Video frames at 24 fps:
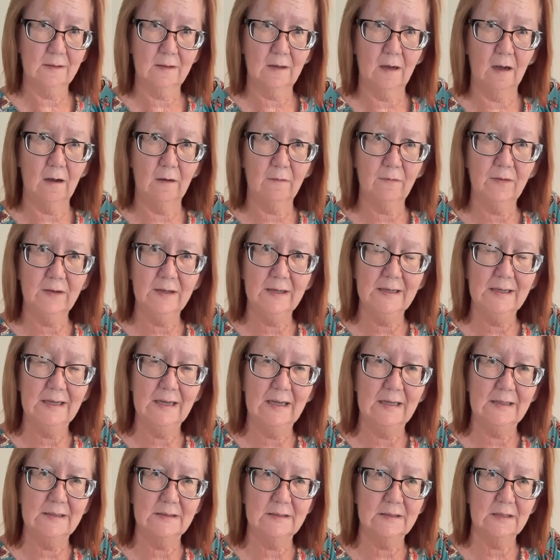Coffee
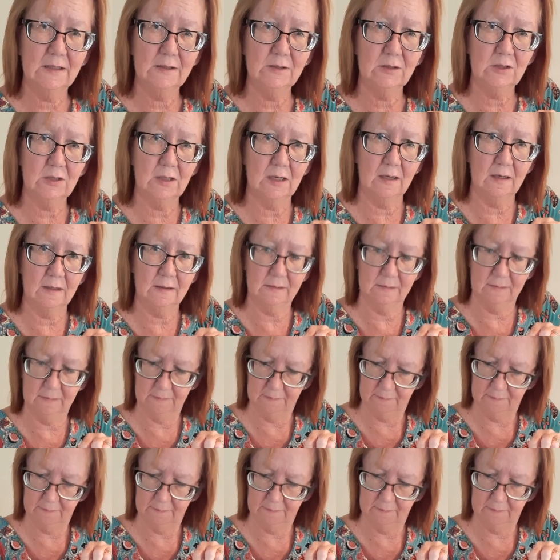and sunshine.